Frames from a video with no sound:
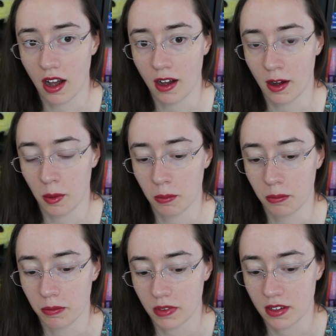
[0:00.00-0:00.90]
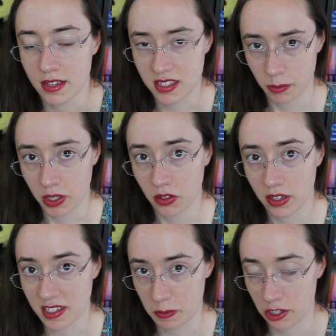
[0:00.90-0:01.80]
um,
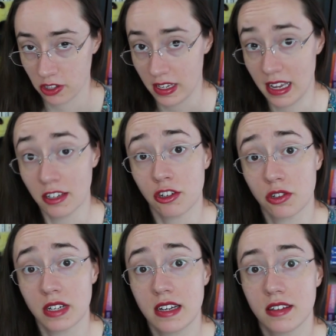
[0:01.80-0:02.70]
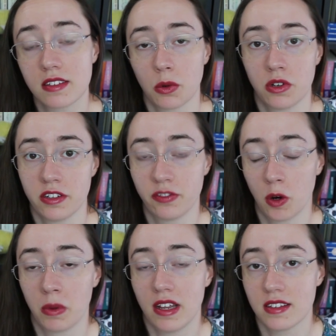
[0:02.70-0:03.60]
disability, especially injuries or
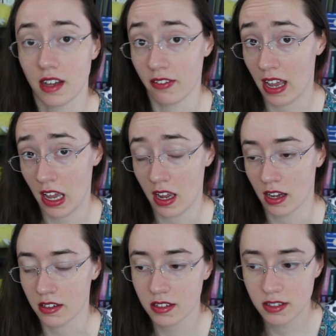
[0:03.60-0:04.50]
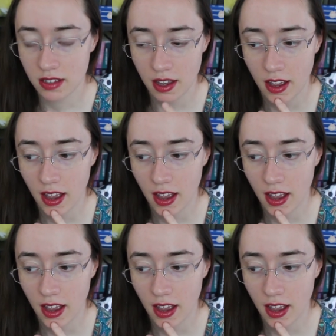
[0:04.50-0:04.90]
deformities of hands,